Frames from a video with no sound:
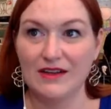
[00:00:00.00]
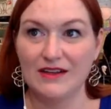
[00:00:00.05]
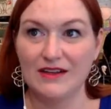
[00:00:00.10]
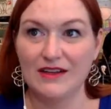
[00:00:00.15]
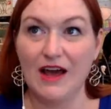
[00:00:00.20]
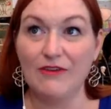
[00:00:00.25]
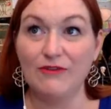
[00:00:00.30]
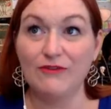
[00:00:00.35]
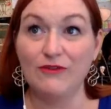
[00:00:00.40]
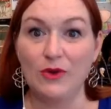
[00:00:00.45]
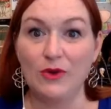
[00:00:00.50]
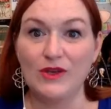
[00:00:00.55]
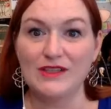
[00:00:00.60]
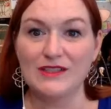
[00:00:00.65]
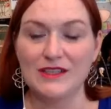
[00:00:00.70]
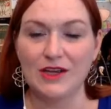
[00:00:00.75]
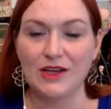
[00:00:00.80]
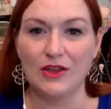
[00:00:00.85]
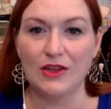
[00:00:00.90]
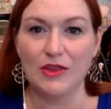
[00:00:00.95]
not
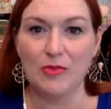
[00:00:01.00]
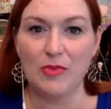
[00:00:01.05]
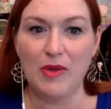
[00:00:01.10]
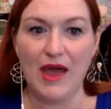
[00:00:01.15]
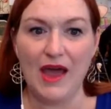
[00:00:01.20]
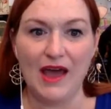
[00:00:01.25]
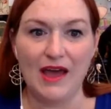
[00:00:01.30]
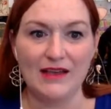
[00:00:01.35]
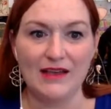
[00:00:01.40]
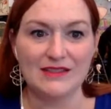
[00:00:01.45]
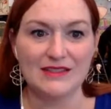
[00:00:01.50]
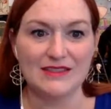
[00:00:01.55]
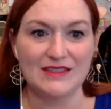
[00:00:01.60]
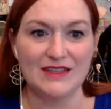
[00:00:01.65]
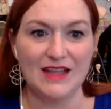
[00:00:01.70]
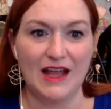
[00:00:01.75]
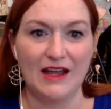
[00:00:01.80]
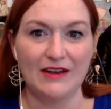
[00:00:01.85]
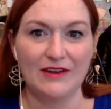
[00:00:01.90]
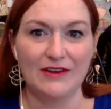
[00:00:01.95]
focusing on the past,
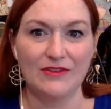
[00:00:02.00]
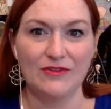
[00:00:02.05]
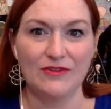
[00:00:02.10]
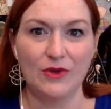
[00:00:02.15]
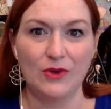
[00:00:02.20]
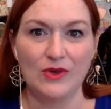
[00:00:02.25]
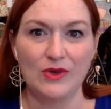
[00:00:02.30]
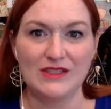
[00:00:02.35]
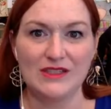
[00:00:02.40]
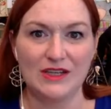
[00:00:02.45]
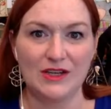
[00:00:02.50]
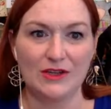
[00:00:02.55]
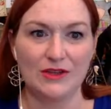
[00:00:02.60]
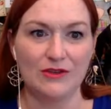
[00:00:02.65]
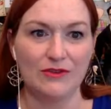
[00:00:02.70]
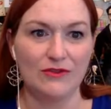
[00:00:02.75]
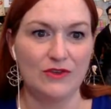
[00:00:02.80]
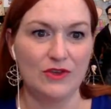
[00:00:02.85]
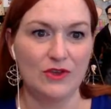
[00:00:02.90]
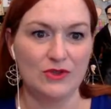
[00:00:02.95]
not focusing on
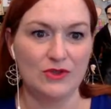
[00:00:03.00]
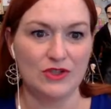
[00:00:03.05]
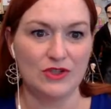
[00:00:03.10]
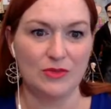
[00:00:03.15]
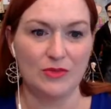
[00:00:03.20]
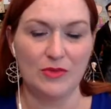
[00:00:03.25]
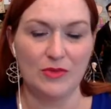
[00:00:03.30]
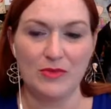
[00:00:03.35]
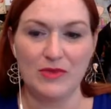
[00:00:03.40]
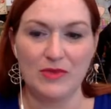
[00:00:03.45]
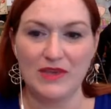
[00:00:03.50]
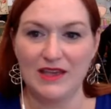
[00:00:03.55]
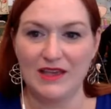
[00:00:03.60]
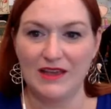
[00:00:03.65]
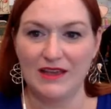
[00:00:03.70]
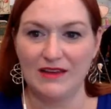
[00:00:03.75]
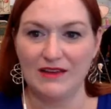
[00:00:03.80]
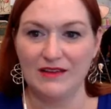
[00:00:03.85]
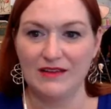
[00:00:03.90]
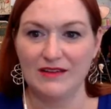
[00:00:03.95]
the future, but
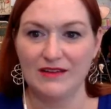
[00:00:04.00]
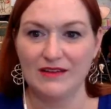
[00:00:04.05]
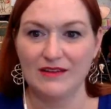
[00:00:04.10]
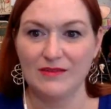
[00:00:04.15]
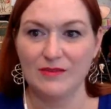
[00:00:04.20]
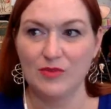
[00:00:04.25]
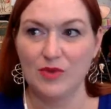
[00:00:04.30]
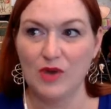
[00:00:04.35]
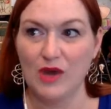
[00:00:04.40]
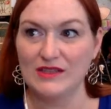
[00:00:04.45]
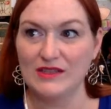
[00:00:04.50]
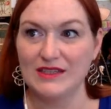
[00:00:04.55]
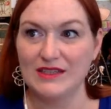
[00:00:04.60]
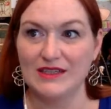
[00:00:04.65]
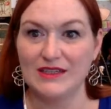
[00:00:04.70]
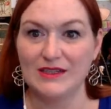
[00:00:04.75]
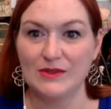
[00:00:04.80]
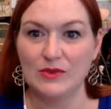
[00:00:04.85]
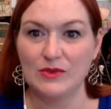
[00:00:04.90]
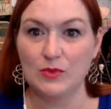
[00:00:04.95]
being
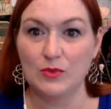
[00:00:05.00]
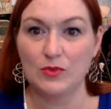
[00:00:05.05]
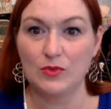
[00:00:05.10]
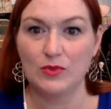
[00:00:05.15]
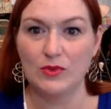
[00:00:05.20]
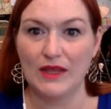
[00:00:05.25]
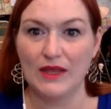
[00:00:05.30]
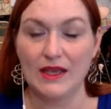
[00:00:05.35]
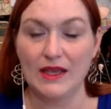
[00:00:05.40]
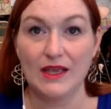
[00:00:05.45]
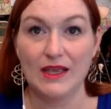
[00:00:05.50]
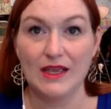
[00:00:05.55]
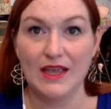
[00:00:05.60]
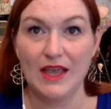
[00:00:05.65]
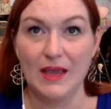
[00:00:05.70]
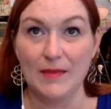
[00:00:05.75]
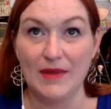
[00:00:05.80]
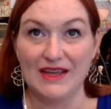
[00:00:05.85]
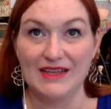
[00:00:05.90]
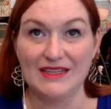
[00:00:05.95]
present with like,
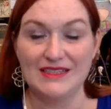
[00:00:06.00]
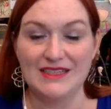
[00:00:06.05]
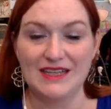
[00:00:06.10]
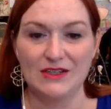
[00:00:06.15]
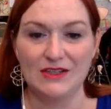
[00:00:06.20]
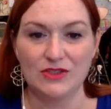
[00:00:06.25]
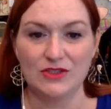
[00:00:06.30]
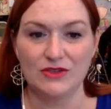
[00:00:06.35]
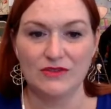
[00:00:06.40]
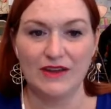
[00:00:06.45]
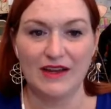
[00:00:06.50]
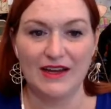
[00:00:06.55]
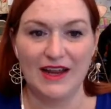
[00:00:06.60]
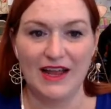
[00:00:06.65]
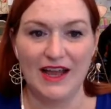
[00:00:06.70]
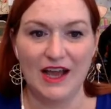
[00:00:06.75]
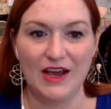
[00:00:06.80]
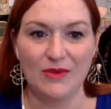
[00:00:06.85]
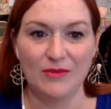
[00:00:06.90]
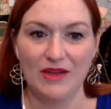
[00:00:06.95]
am I in danger right
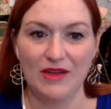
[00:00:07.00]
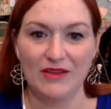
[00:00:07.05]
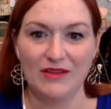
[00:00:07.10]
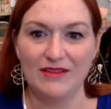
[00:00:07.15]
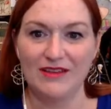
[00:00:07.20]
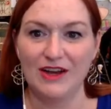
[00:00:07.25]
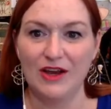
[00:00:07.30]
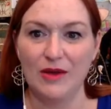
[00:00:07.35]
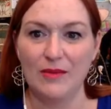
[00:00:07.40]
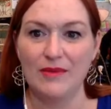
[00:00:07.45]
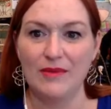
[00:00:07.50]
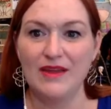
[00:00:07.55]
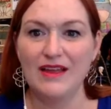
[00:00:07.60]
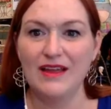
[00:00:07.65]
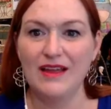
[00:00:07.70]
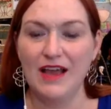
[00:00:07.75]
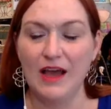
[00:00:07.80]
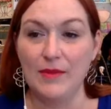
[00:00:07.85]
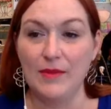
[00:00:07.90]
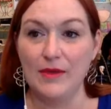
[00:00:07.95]
now? Am I, you know,
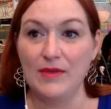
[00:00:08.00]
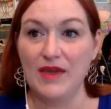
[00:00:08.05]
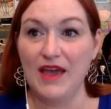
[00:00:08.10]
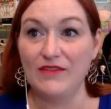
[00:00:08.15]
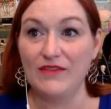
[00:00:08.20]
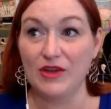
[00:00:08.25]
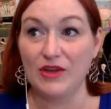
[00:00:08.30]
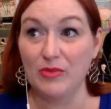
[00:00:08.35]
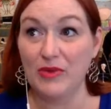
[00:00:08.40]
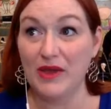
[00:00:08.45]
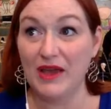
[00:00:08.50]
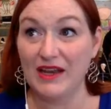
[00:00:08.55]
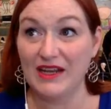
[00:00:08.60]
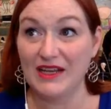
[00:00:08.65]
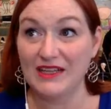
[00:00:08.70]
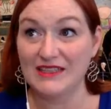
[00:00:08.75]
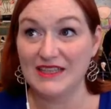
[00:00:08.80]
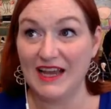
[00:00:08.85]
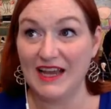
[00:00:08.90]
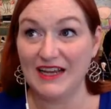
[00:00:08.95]
I may be having a
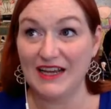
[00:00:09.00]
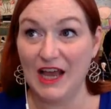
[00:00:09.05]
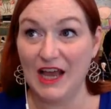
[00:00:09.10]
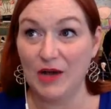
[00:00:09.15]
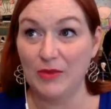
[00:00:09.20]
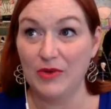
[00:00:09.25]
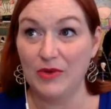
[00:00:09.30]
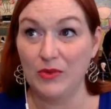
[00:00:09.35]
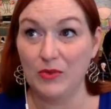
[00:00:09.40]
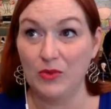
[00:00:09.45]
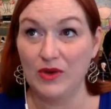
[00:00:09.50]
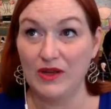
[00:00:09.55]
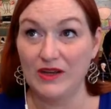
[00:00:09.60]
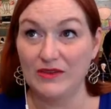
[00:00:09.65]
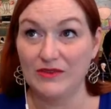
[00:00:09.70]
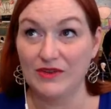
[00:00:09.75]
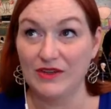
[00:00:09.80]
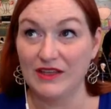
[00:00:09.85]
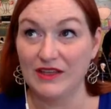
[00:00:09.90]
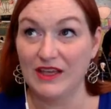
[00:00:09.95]
panic attack now, but what
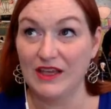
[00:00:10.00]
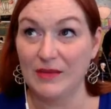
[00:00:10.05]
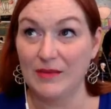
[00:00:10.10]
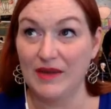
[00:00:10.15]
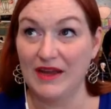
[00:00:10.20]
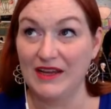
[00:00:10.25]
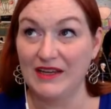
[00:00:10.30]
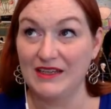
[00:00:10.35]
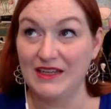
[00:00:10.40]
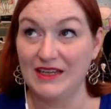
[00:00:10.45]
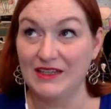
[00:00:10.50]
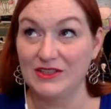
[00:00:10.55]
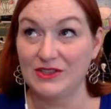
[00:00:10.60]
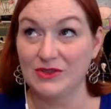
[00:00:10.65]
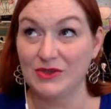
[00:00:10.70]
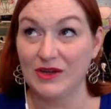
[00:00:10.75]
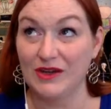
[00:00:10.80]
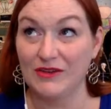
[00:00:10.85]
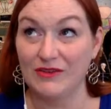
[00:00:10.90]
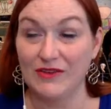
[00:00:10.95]
really am I in
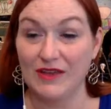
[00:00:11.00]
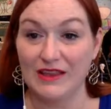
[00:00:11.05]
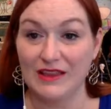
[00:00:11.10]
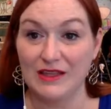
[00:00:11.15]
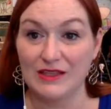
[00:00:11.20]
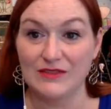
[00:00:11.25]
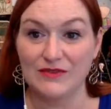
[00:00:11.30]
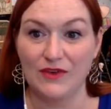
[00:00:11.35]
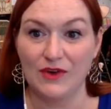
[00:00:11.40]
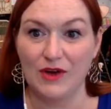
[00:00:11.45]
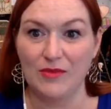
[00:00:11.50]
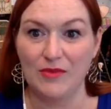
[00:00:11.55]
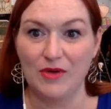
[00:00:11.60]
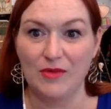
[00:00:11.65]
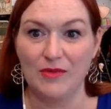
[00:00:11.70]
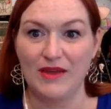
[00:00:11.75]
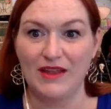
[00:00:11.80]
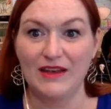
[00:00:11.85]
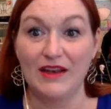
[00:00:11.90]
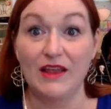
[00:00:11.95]
danger of at this very
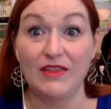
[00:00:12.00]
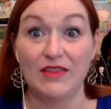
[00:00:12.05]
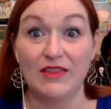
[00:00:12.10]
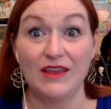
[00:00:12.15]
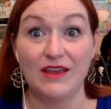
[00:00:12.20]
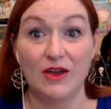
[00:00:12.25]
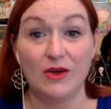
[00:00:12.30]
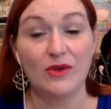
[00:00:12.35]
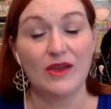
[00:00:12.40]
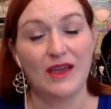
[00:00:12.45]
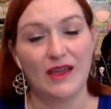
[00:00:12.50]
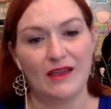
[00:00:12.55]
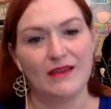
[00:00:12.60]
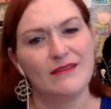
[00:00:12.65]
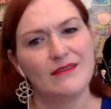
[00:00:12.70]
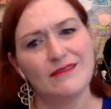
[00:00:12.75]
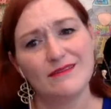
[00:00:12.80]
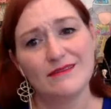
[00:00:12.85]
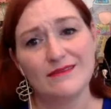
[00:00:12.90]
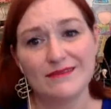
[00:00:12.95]
moment? Nothing. Okay.
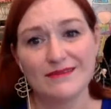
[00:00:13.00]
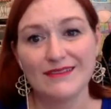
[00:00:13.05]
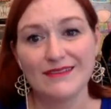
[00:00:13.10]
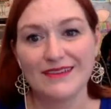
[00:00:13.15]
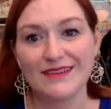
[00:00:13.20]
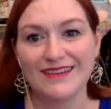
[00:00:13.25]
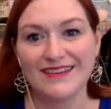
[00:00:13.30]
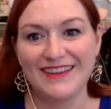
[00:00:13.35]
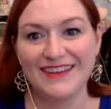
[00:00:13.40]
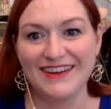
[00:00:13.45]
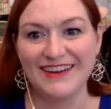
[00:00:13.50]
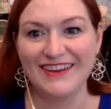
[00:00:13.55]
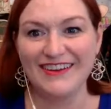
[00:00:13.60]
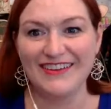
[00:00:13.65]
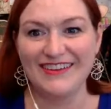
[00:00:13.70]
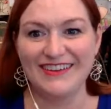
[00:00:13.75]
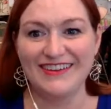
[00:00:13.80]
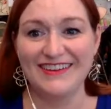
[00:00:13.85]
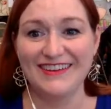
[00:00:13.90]
You know?